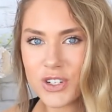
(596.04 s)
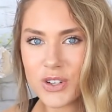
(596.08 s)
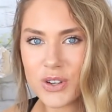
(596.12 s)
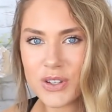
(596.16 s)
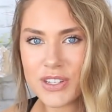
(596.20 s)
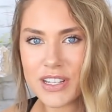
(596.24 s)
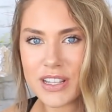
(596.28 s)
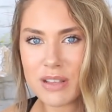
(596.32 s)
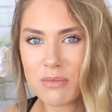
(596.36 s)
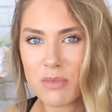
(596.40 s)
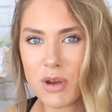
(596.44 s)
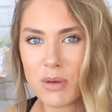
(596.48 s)
the
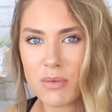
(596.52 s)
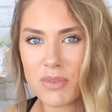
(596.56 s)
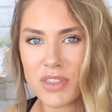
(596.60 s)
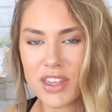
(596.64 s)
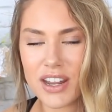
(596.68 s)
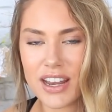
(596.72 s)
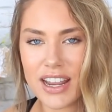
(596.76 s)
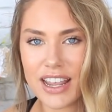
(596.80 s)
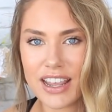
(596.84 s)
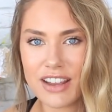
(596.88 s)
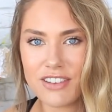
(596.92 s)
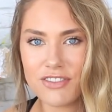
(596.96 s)
shoes at the moment
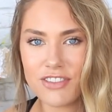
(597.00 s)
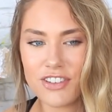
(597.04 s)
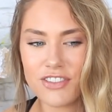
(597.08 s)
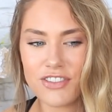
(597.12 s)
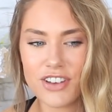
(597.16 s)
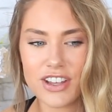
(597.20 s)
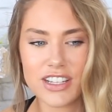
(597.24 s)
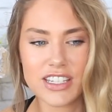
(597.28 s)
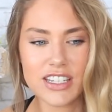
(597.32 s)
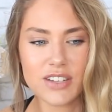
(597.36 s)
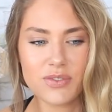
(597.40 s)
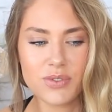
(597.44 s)
that are in for
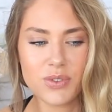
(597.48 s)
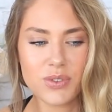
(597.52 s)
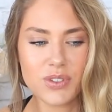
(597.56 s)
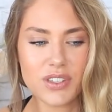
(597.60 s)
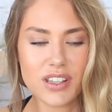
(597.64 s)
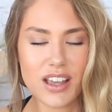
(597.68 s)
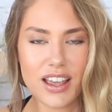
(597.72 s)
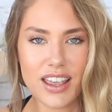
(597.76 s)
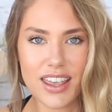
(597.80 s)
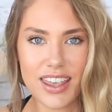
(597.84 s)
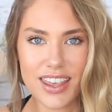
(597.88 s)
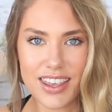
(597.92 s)

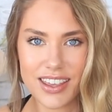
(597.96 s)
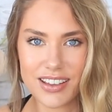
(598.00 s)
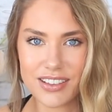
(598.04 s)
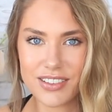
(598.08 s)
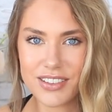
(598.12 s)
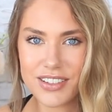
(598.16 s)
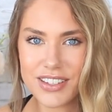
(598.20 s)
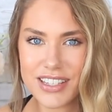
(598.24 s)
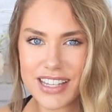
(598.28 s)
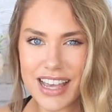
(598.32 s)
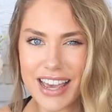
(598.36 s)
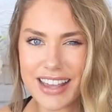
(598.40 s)
festivals are
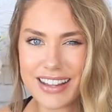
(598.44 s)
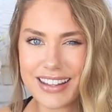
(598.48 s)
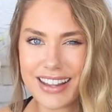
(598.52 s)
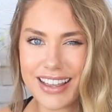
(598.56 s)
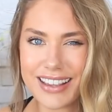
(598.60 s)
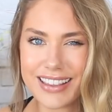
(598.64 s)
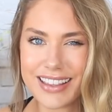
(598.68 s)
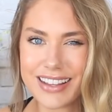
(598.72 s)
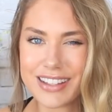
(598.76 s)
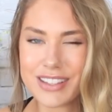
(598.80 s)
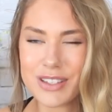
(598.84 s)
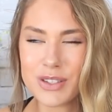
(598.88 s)
heels and
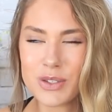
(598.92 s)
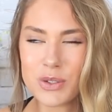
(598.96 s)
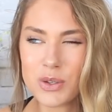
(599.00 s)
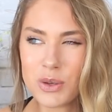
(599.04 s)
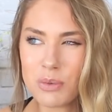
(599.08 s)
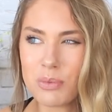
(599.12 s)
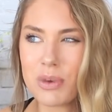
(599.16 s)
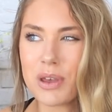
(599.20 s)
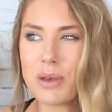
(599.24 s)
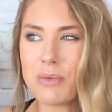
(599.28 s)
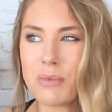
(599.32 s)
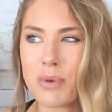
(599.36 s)
like that's
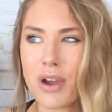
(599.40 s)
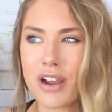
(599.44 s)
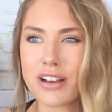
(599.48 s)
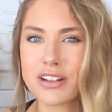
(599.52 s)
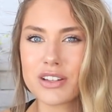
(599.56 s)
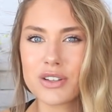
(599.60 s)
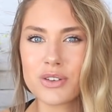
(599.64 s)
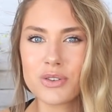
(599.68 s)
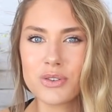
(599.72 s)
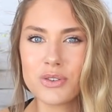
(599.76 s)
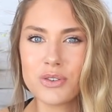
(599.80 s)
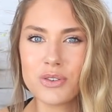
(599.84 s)
super
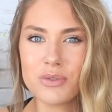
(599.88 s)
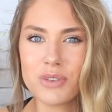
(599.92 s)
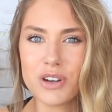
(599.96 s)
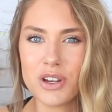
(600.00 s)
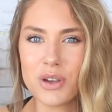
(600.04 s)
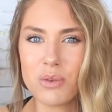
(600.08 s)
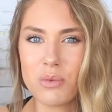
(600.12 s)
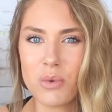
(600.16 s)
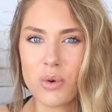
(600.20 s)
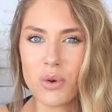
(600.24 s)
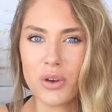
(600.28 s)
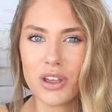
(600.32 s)
impractical
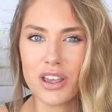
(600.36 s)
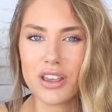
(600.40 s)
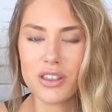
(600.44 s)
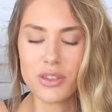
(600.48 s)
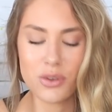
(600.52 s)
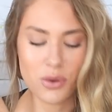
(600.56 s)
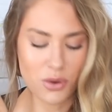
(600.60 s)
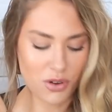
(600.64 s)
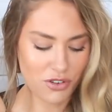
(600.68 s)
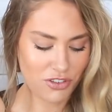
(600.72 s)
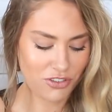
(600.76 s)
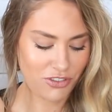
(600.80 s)
when you're walking
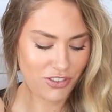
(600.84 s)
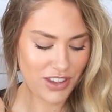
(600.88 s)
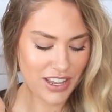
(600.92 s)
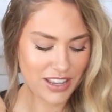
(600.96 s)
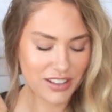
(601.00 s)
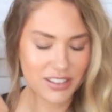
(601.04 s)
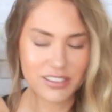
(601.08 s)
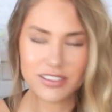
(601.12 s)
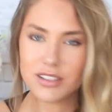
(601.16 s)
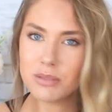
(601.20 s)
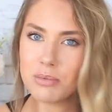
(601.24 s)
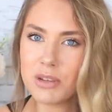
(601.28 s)
through a
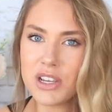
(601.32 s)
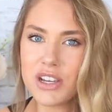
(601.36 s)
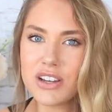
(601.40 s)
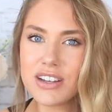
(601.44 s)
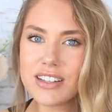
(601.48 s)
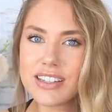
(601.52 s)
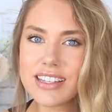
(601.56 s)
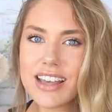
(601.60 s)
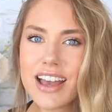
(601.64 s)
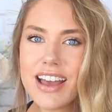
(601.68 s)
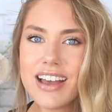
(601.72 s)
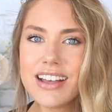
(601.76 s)
field
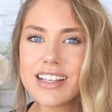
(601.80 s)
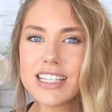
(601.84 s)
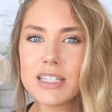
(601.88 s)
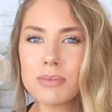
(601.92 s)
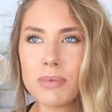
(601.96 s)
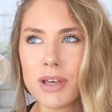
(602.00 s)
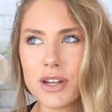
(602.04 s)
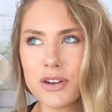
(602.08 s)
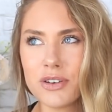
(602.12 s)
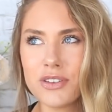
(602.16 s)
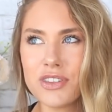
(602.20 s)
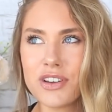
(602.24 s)
because
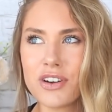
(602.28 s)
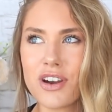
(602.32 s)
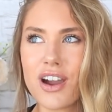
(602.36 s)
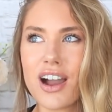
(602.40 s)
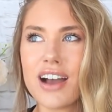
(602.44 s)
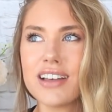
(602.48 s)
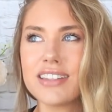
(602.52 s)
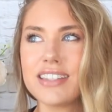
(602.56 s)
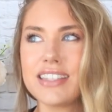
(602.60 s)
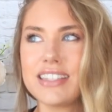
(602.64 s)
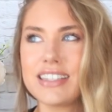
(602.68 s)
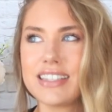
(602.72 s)
Splendour in the
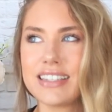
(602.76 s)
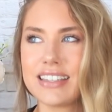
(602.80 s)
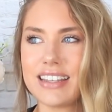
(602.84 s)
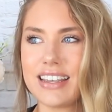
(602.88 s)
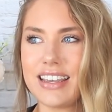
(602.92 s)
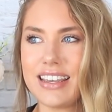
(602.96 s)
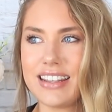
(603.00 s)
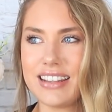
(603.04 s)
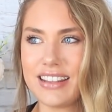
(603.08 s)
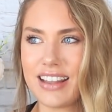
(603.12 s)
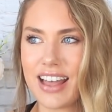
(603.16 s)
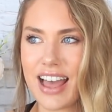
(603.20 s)
Grass is
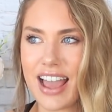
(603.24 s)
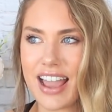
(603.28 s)
in